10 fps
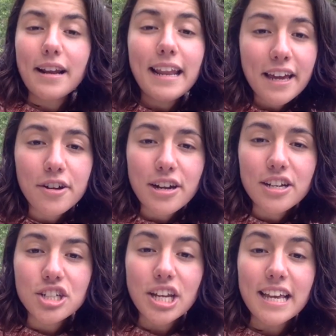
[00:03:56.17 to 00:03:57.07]

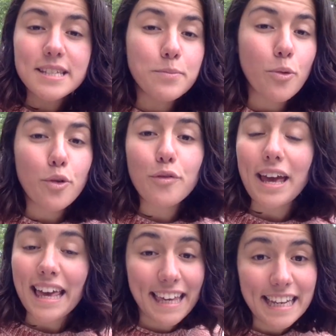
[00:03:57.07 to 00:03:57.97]
Licorice is more of a
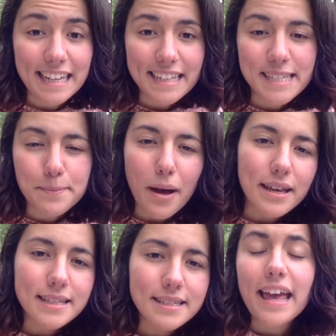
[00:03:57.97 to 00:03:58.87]
healing
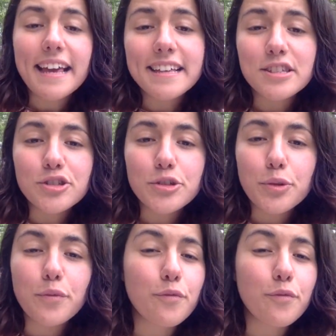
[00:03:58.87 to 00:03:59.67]
spice. It can soothe